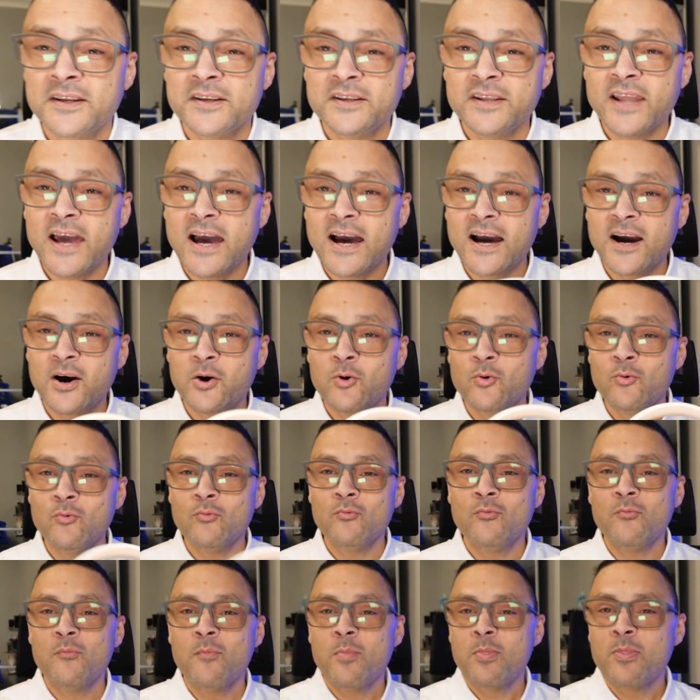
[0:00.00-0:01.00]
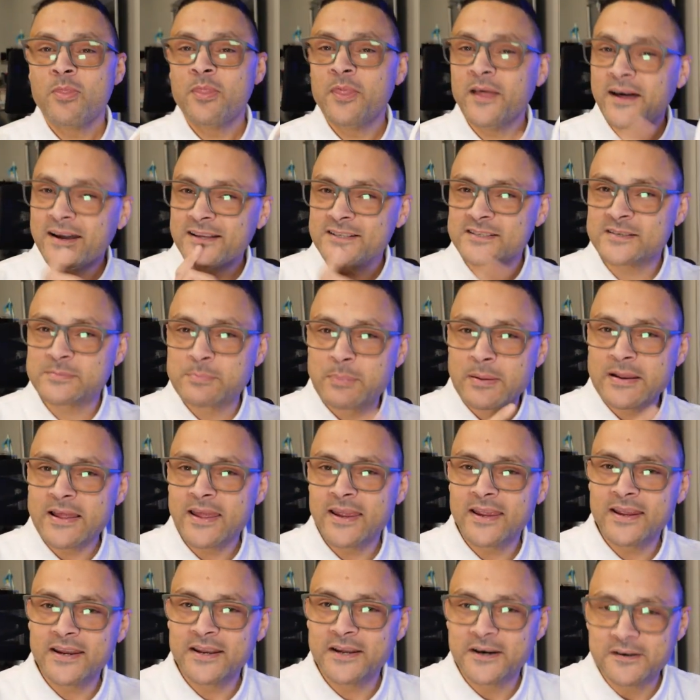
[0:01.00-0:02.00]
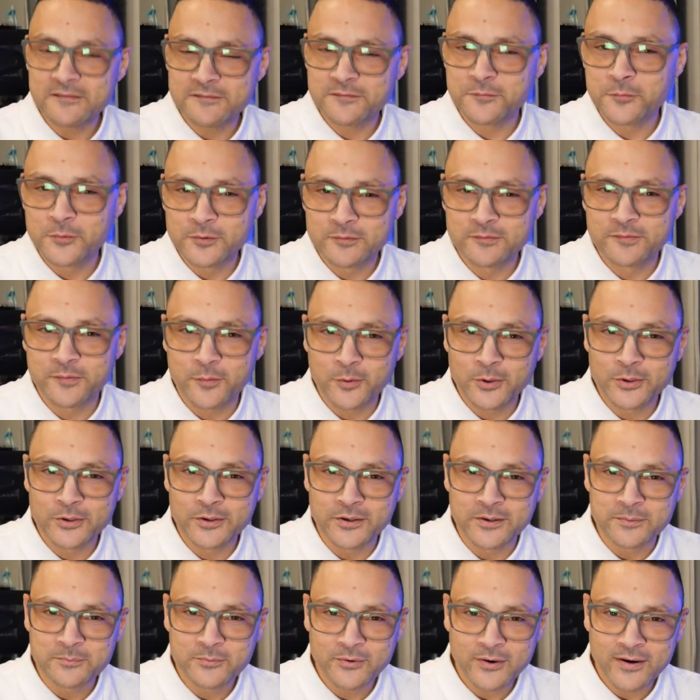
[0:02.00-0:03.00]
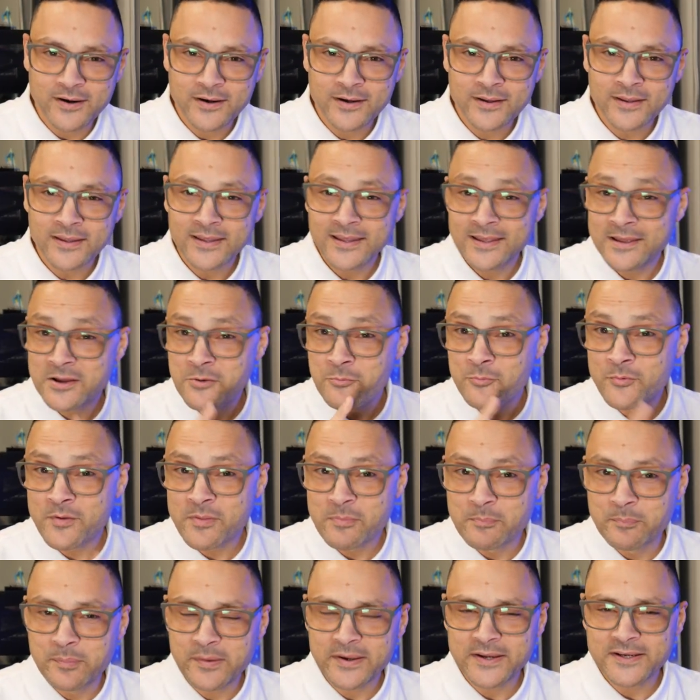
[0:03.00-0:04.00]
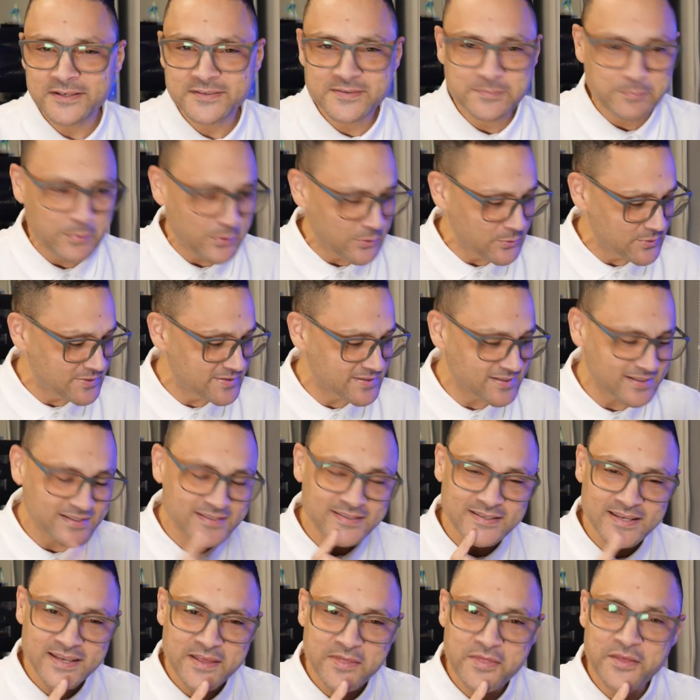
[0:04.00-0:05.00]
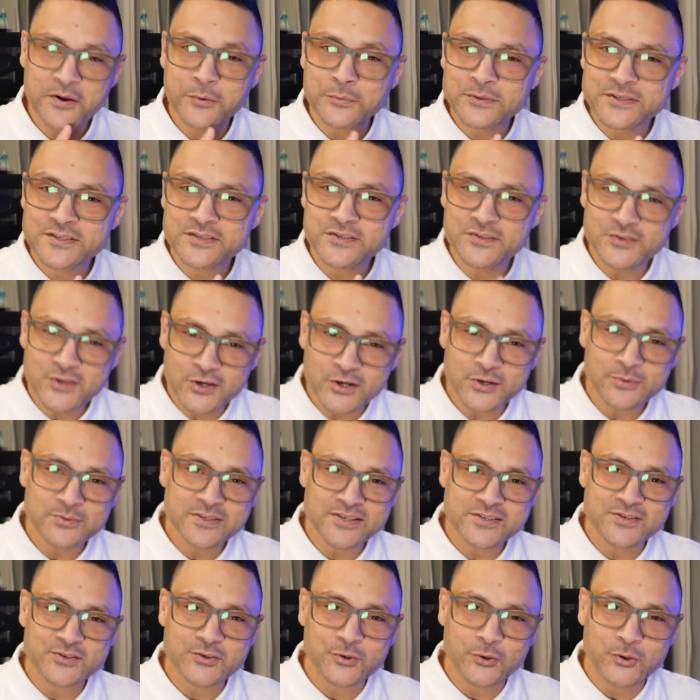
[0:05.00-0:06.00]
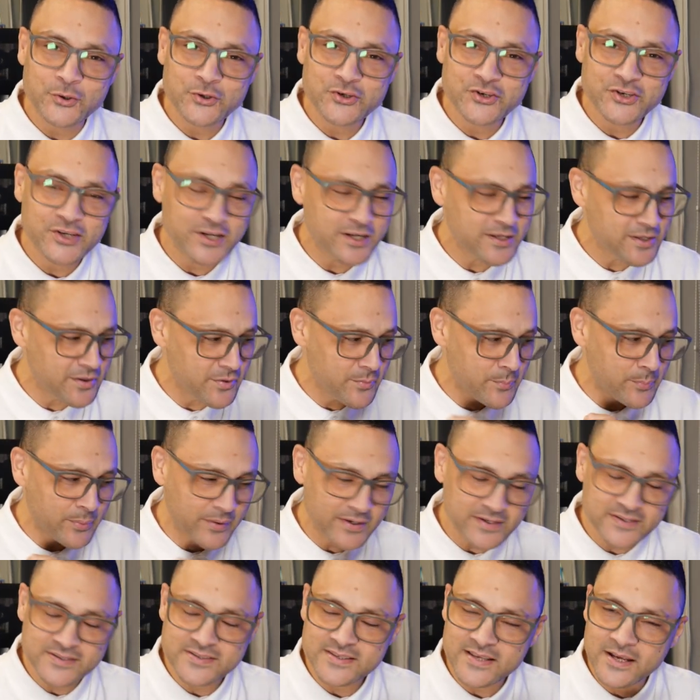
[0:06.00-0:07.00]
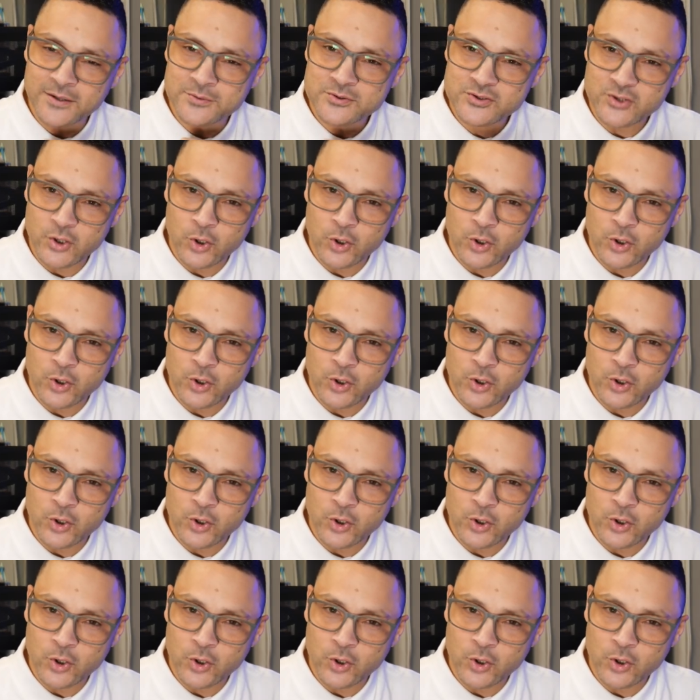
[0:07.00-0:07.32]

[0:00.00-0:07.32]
Now, that's playing at full volume, right? With bass boosted. There is no distortion, the bass sounds